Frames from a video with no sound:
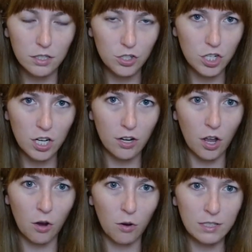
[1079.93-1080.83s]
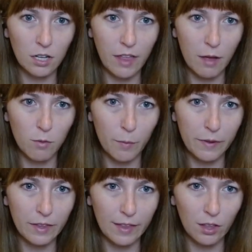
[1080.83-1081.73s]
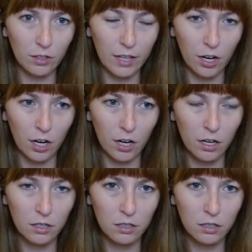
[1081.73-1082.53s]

Did she not know until that moment that they looked like her?